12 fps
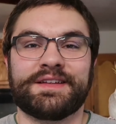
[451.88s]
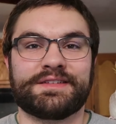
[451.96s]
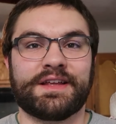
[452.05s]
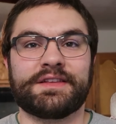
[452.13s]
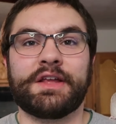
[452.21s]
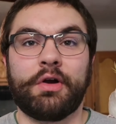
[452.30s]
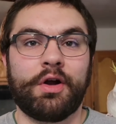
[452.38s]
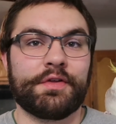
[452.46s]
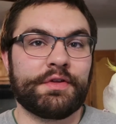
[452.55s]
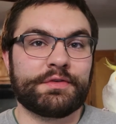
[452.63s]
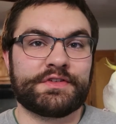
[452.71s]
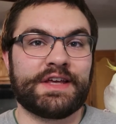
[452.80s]
there
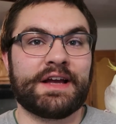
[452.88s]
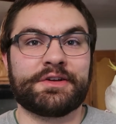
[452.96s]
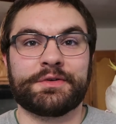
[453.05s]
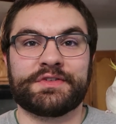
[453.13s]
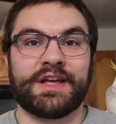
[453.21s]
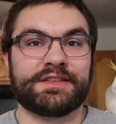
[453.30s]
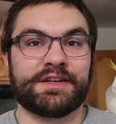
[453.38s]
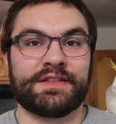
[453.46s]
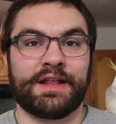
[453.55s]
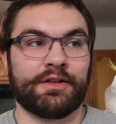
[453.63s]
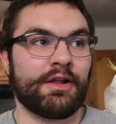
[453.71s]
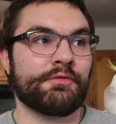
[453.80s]
are those geckos out there
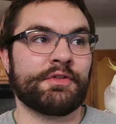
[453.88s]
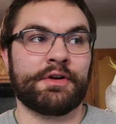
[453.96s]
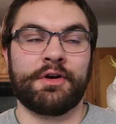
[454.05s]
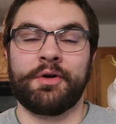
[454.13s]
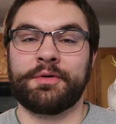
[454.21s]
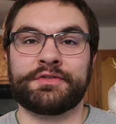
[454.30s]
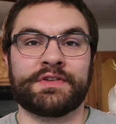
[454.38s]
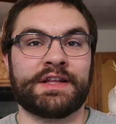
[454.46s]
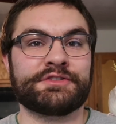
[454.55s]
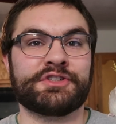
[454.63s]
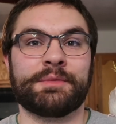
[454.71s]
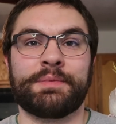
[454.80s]
that love their owners and
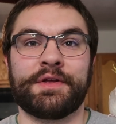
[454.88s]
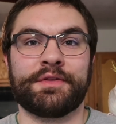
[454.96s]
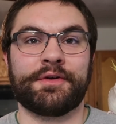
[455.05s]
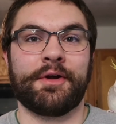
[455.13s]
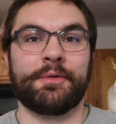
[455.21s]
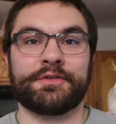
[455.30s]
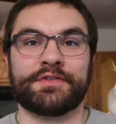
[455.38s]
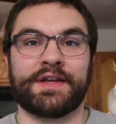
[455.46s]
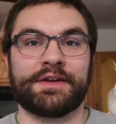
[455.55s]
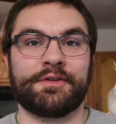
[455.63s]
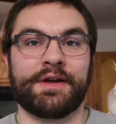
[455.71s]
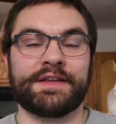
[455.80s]
they jump on their owners
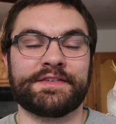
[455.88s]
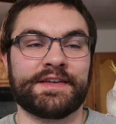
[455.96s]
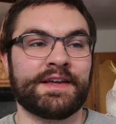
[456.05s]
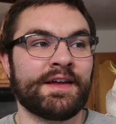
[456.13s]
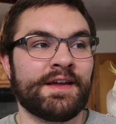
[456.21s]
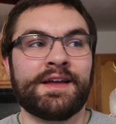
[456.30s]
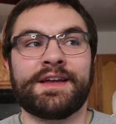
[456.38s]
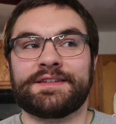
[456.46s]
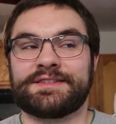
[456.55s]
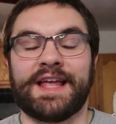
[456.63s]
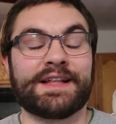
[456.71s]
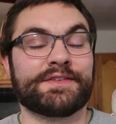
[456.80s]
like crazy.
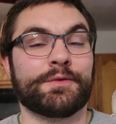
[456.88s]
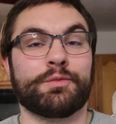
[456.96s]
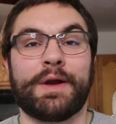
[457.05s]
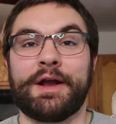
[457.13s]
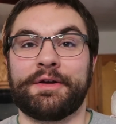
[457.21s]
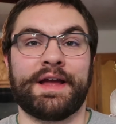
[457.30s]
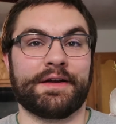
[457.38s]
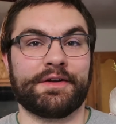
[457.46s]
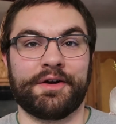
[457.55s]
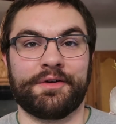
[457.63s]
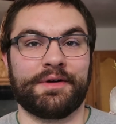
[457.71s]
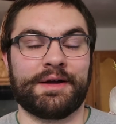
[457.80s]
That's a rare
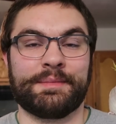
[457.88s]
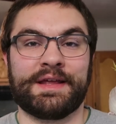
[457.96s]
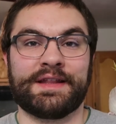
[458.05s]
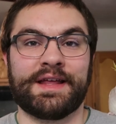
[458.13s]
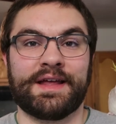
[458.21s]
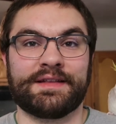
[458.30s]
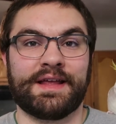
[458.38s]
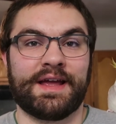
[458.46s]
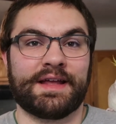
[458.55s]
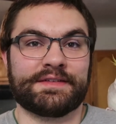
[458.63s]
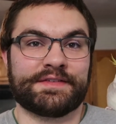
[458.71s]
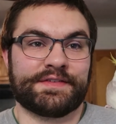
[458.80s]
gecko. I mean,
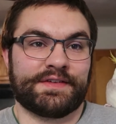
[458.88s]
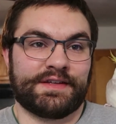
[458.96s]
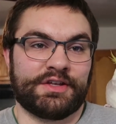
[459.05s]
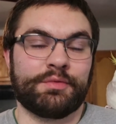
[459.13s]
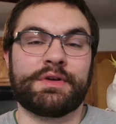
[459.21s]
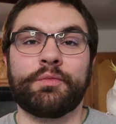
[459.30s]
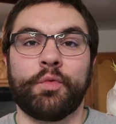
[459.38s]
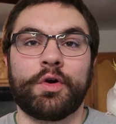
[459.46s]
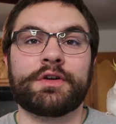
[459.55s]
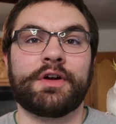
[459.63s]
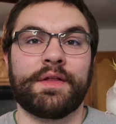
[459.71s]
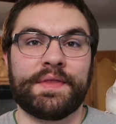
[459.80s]
that's you can
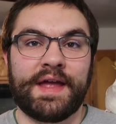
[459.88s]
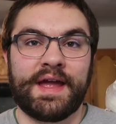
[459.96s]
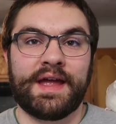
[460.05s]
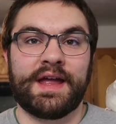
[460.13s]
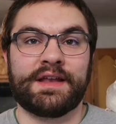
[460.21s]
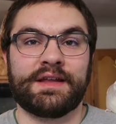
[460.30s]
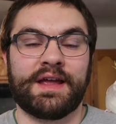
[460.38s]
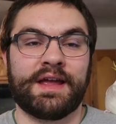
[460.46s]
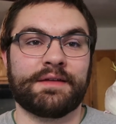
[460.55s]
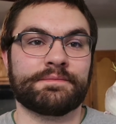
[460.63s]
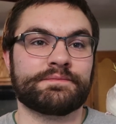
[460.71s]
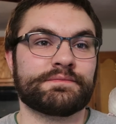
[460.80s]
work on that,
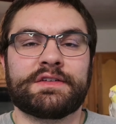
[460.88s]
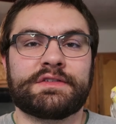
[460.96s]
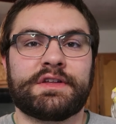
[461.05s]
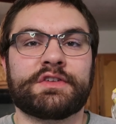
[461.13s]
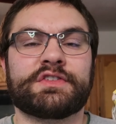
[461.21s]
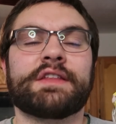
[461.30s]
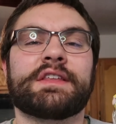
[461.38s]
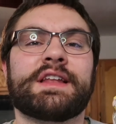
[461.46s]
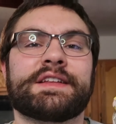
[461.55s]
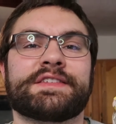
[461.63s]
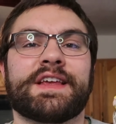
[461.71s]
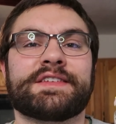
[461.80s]
and there's nothing
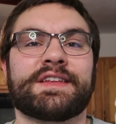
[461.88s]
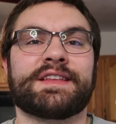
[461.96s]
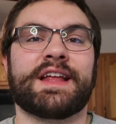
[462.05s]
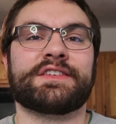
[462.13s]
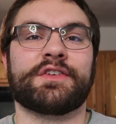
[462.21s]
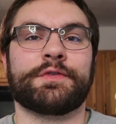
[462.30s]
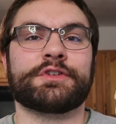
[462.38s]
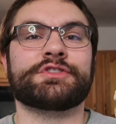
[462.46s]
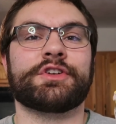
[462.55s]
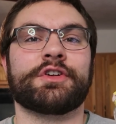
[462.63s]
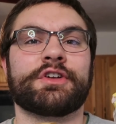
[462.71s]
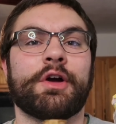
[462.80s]
that says that that's a for
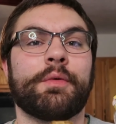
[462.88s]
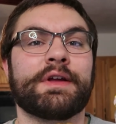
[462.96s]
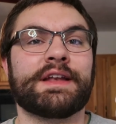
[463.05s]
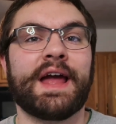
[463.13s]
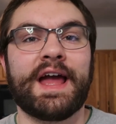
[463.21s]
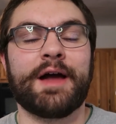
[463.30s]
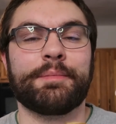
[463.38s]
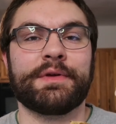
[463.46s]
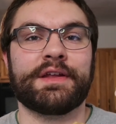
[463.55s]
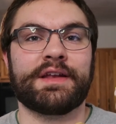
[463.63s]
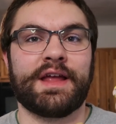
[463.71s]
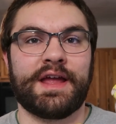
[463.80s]
sure going to
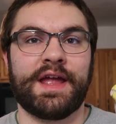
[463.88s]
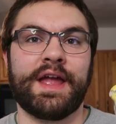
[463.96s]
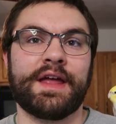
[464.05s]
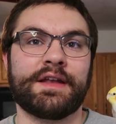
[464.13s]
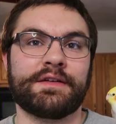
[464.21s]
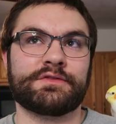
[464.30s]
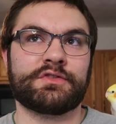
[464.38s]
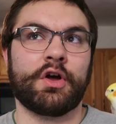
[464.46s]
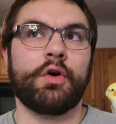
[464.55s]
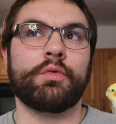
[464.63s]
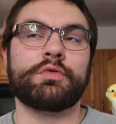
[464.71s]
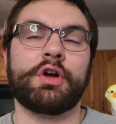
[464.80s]
happen. And
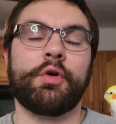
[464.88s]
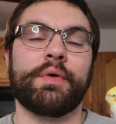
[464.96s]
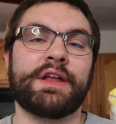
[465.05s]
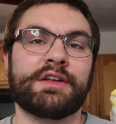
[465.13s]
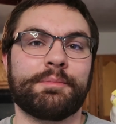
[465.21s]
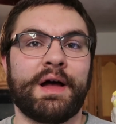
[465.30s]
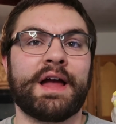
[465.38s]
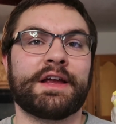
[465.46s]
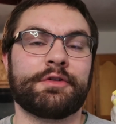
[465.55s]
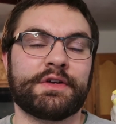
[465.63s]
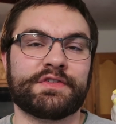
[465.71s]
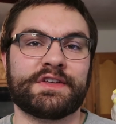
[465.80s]
don't go into
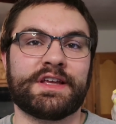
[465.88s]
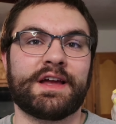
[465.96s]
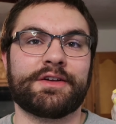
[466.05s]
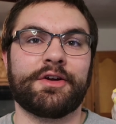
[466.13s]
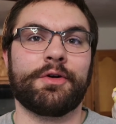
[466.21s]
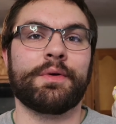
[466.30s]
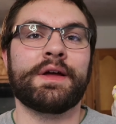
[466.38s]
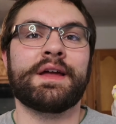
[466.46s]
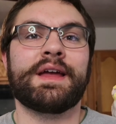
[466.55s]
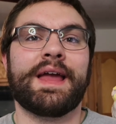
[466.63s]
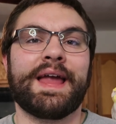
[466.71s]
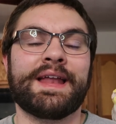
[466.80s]
buying a crested gecko
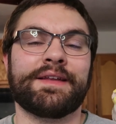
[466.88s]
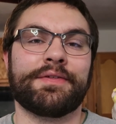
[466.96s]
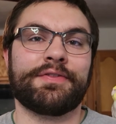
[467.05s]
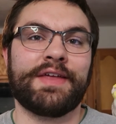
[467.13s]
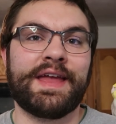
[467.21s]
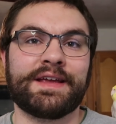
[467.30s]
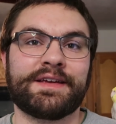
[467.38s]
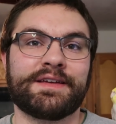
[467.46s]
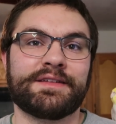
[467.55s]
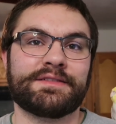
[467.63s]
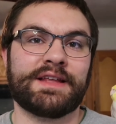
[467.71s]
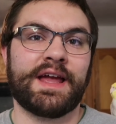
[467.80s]
and
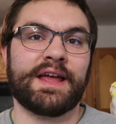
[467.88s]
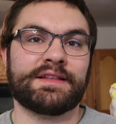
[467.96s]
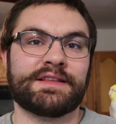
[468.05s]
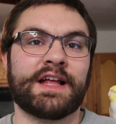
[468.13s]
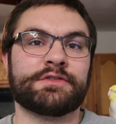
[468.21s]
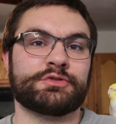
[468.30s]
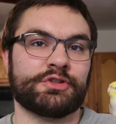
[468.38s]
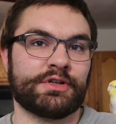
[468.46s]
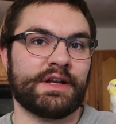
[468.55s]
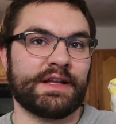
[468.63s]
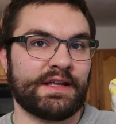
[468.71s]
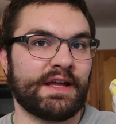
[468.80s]
think that that's what you're
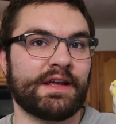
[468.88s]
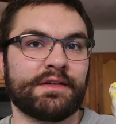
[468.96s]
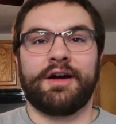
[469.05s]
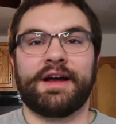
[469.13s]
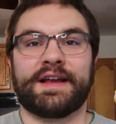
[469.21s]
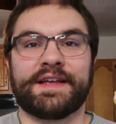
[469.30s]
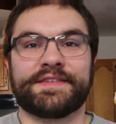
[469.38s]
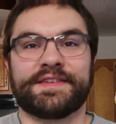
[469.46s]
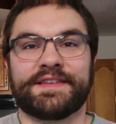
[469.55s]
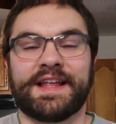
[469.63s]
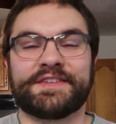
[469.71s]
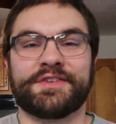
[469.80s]
gonna get. All right, guys,
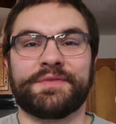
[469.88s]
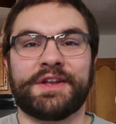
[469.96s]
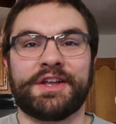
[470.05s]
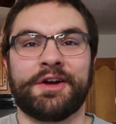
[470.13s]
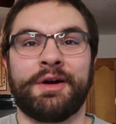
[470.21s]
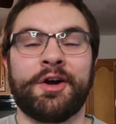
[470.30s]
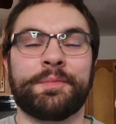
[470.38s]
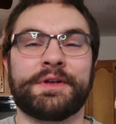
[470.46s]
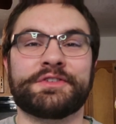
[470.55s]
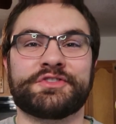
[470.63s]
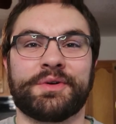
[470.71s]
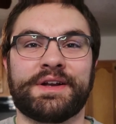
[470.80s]
that's the video. I hope
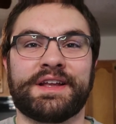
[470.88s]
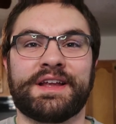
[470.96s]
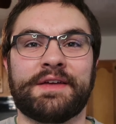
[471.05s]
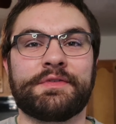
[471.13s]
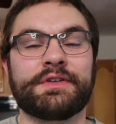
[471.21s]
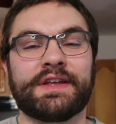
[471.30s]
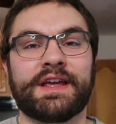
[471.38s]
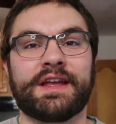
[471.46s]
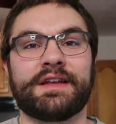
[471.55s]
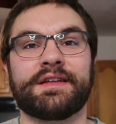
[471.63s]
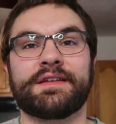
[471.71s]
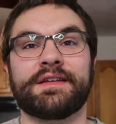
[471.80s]
you enjoyed it. If you
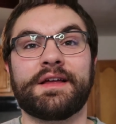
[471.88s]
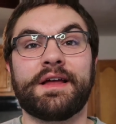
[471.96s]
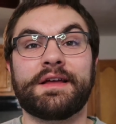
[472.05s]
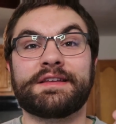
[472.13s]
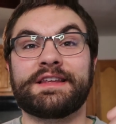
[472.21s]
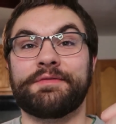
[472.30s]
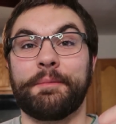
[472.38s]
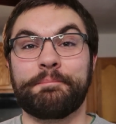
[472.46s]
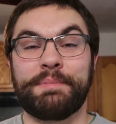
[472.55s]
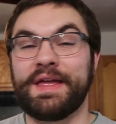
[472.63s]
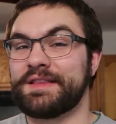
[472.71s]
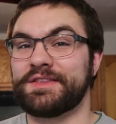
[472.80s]
did, give a
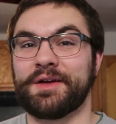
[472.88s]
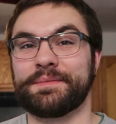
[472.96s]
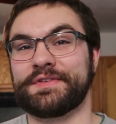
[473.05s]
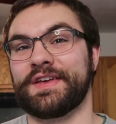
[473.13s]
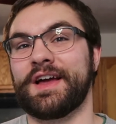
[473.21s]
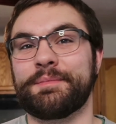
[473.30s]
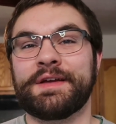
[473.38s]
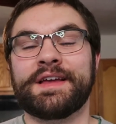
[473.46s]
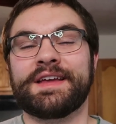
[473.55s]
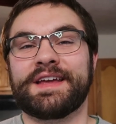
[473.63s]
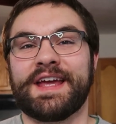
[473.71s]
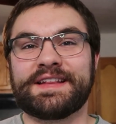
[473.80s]
big thumbs up.
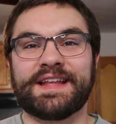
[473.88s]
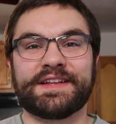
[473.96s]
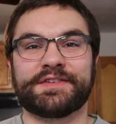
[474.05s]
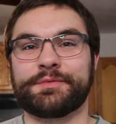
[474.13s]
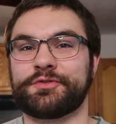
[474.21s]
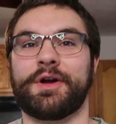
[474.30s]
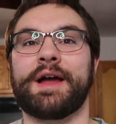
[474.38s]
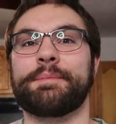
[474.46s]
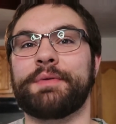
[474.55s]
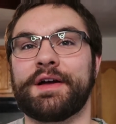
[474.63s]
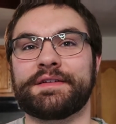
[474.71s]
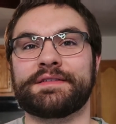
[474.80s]
Hit that
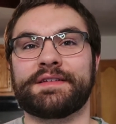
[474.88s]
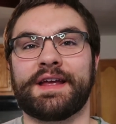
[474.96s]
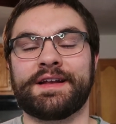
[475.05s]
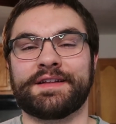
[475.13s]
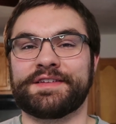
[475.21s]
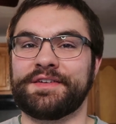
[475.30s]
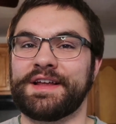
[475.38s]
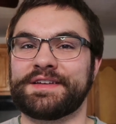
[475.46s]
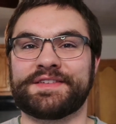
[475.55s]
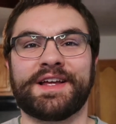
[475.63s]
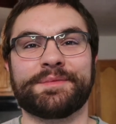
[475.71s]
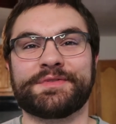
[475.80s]
subscribe button, and until
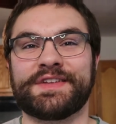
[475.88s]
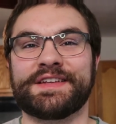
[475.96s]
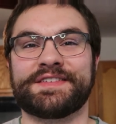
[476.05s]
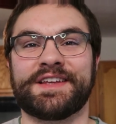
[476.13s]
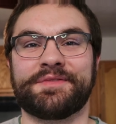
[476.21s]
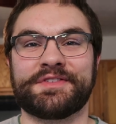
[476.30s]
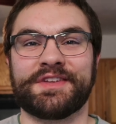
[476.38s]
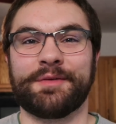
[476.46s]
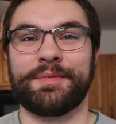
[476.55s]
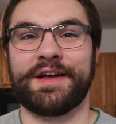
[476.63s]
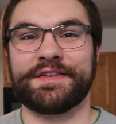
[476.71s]
next time, stay safe and stay